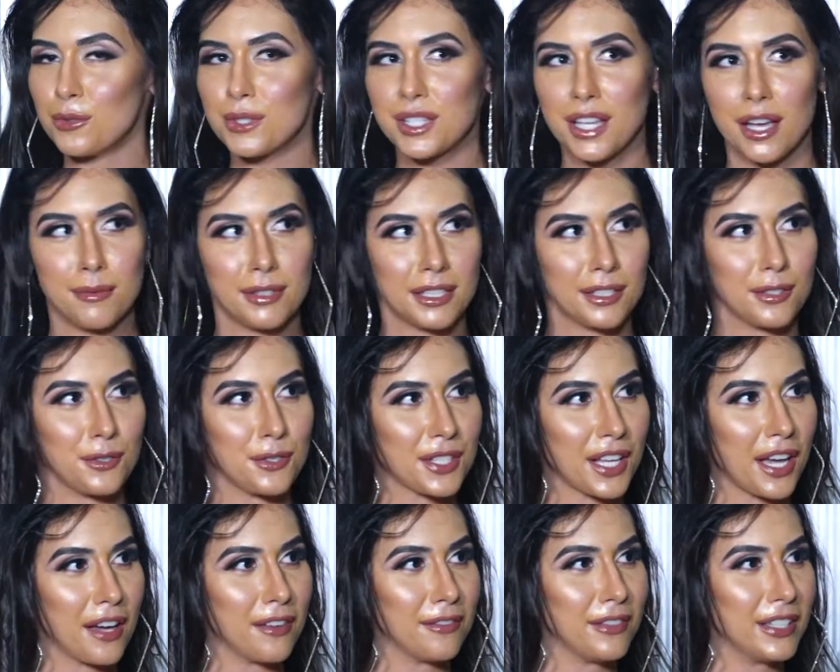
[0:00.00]
coming?
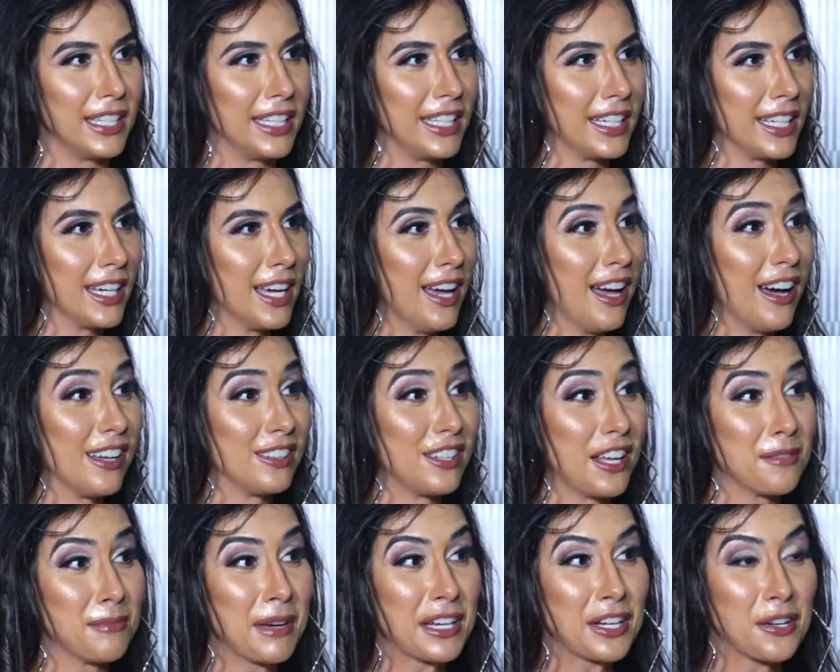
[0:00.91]
A
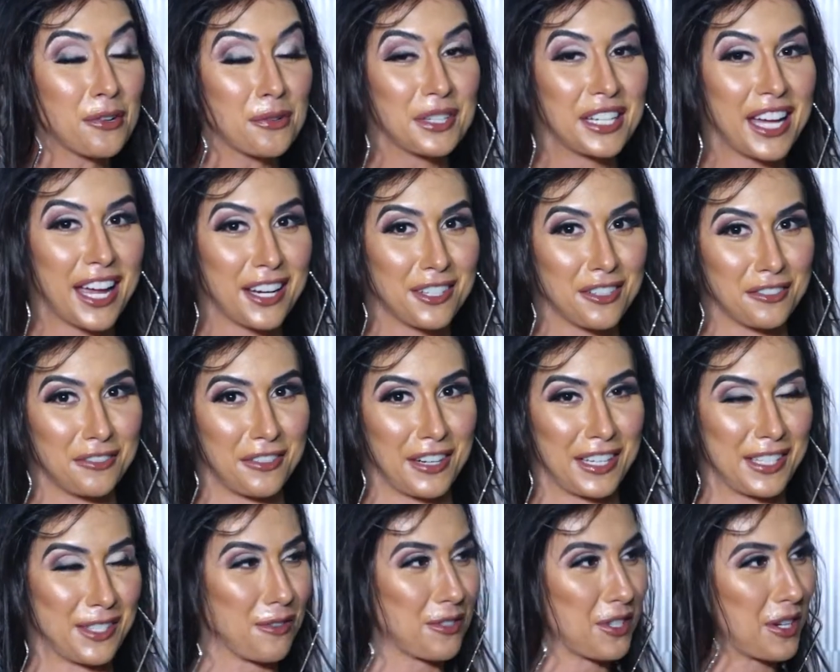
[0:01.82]
lot of my creator
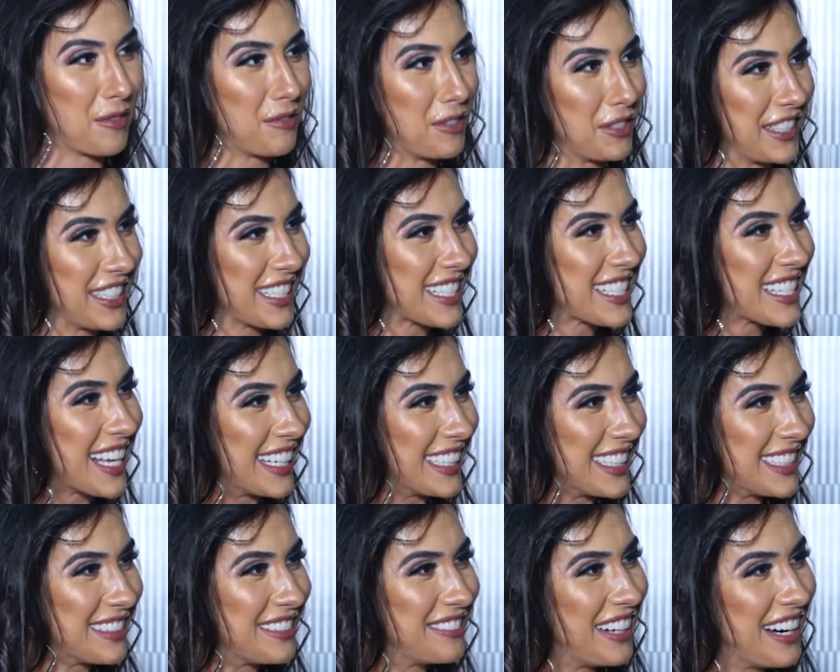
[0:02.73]
friends, which I'm really
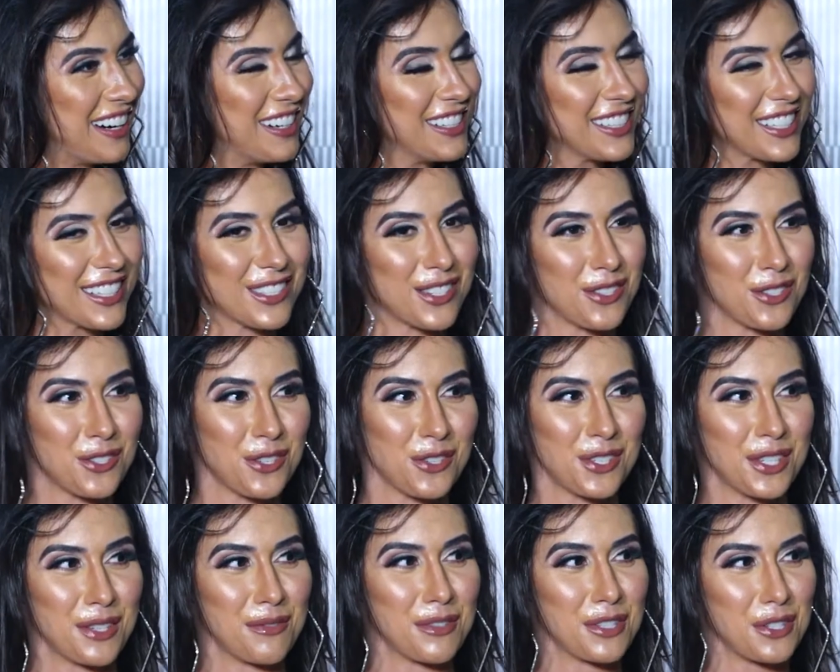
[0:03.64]
excited about because those are
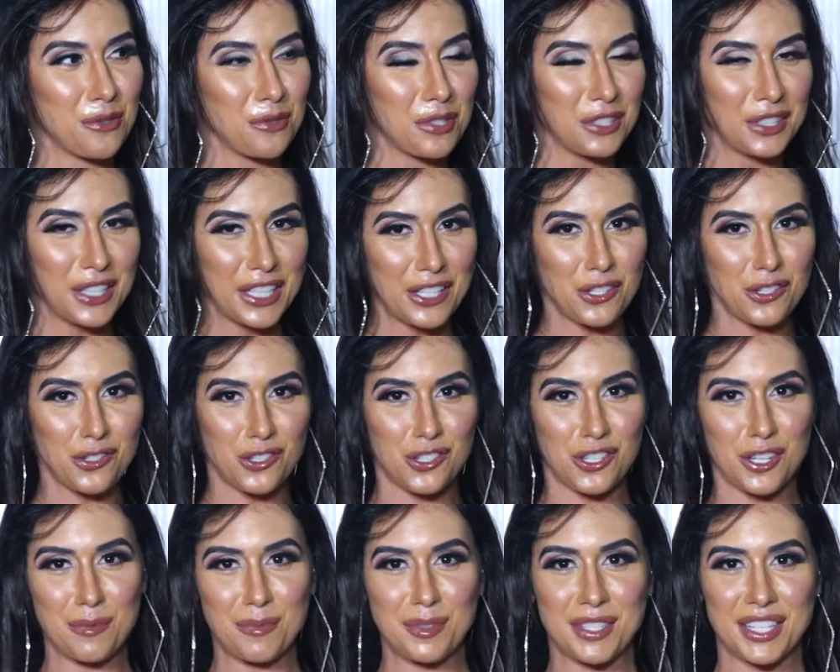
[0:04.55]
some of the
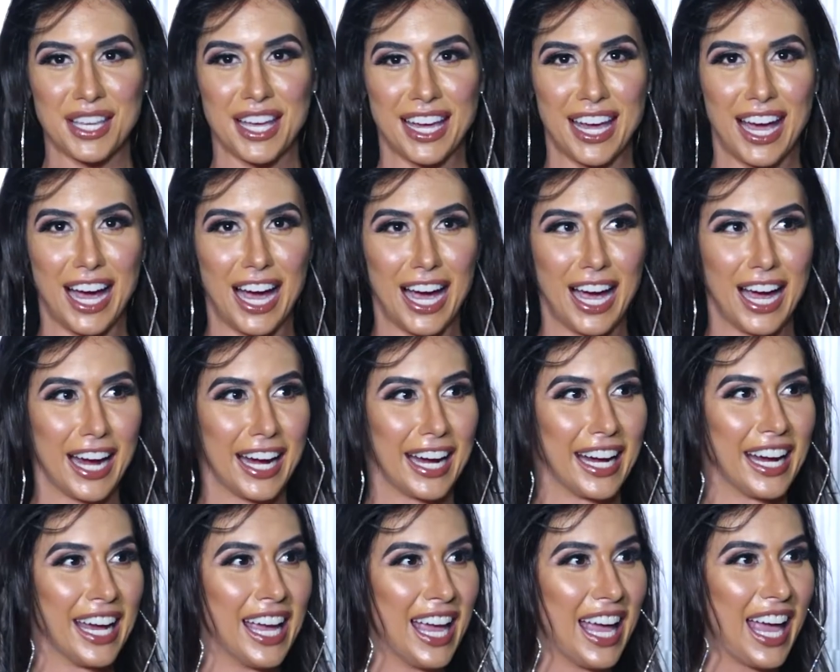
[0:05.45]
relationships that
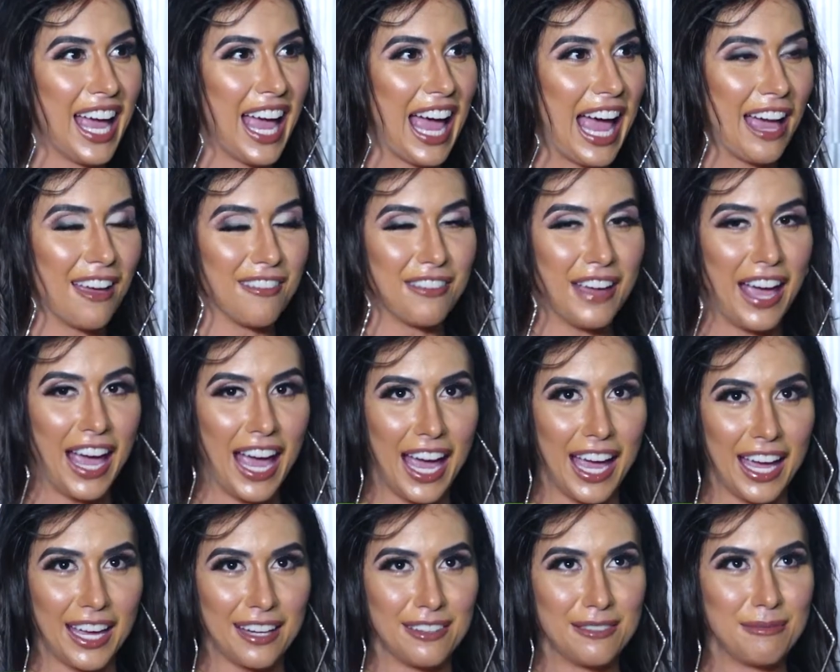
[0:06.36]
I have
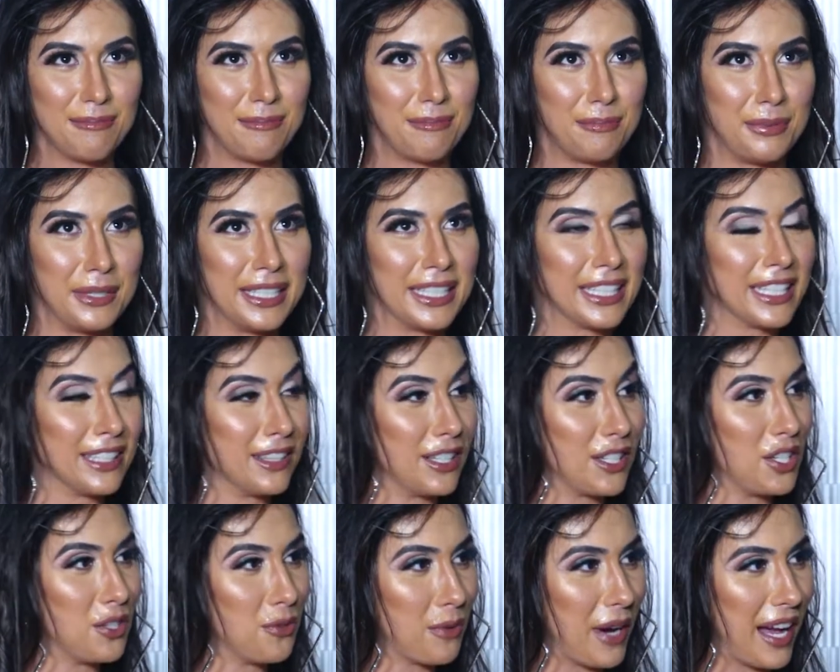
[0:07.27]
had being in the
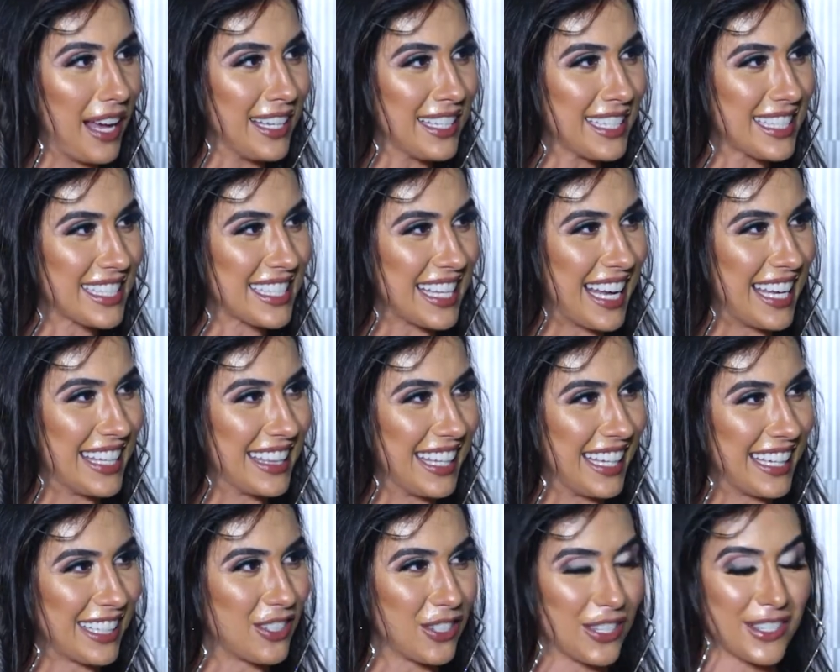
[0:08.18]
US and
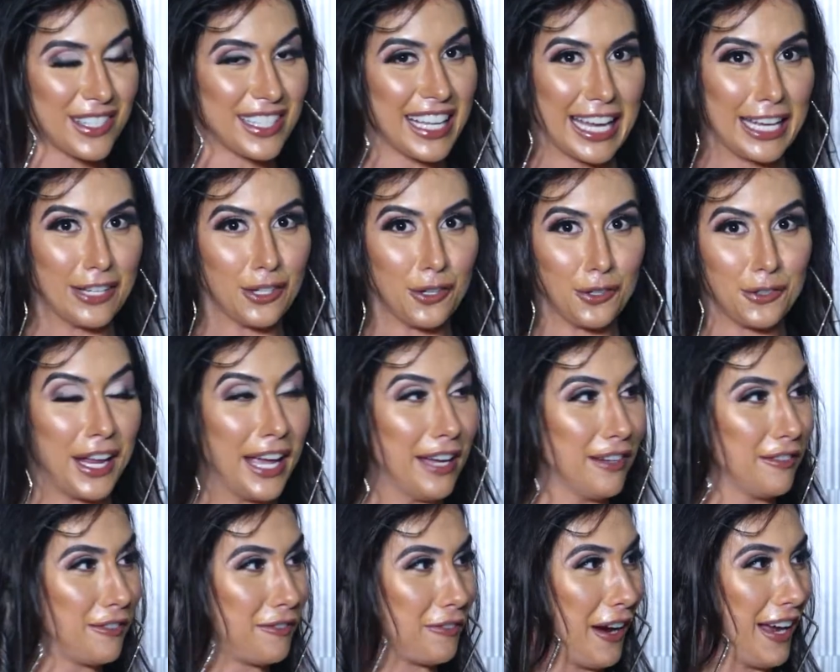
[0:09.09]
like just
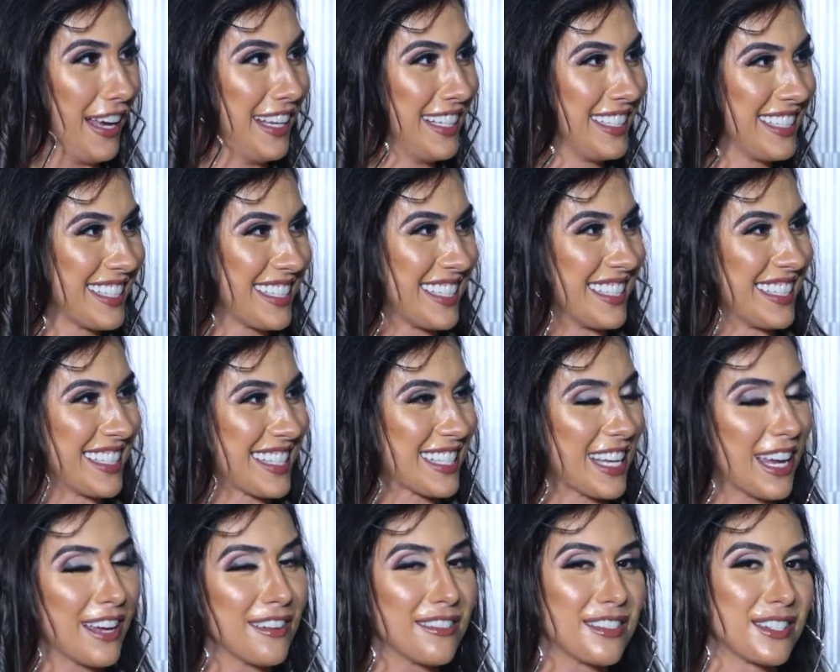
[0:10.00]
internet friends and
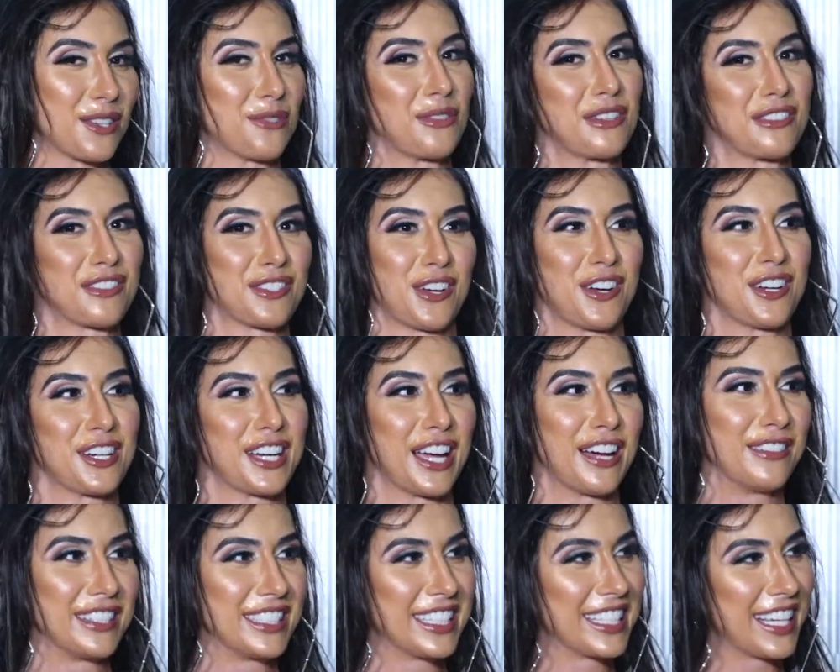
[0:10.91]
stuff. So we started
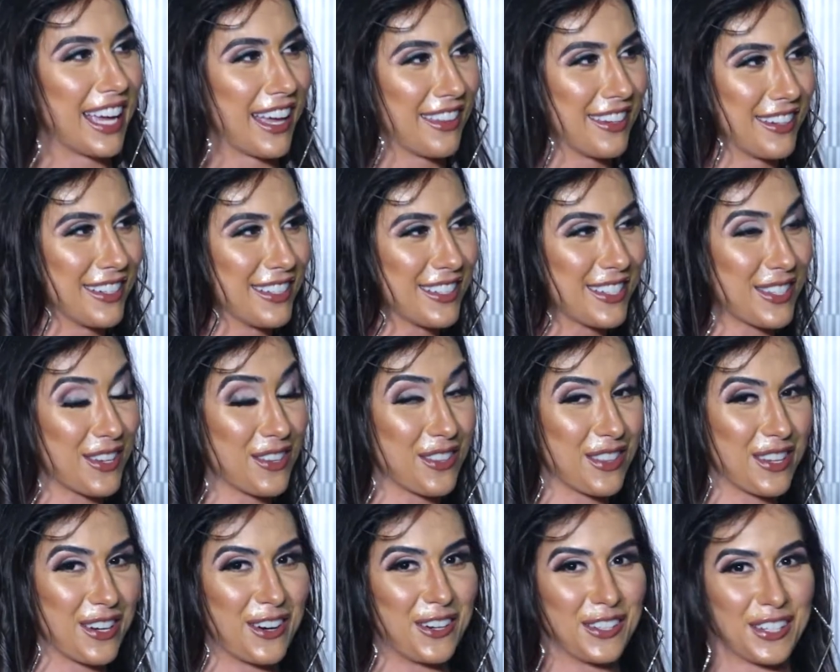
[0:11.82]
coming together. So
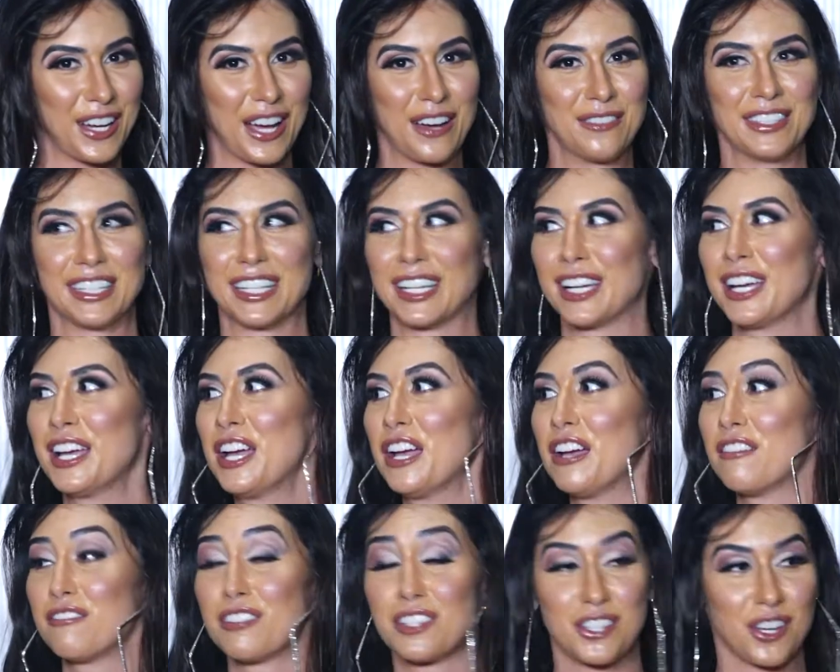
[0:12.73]
they're all coming.
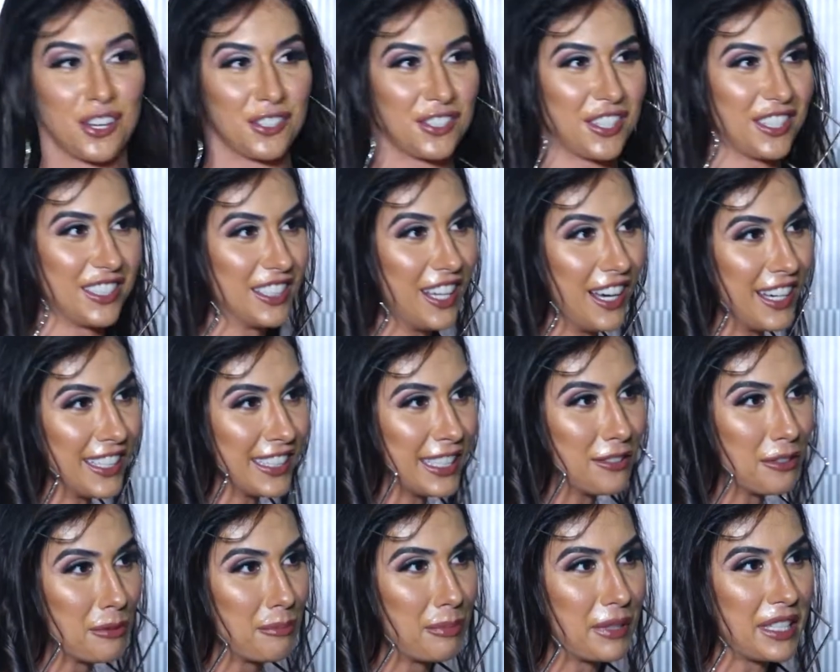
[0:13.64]
Vishal
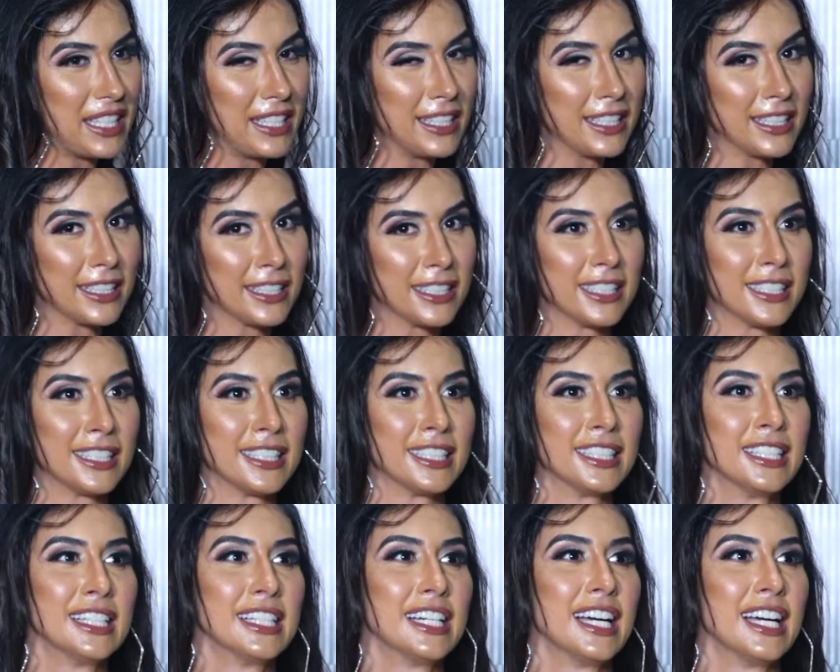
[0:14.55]
Dalani will be here.